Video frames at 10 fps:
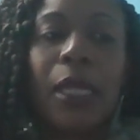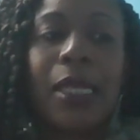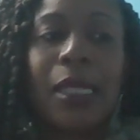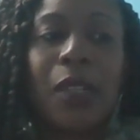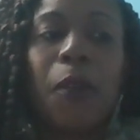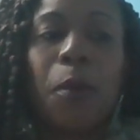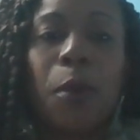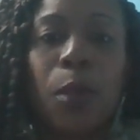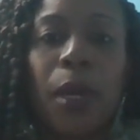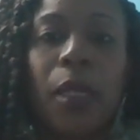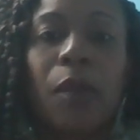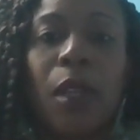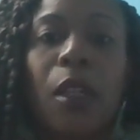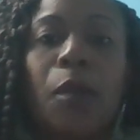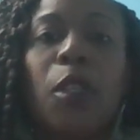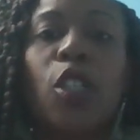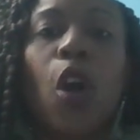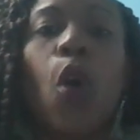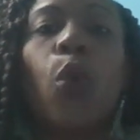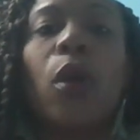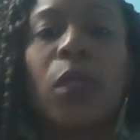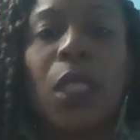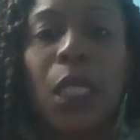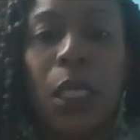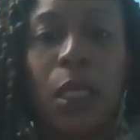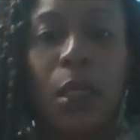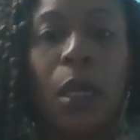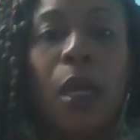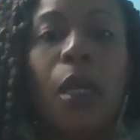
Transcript: That's a different perspective than let me just hold on to this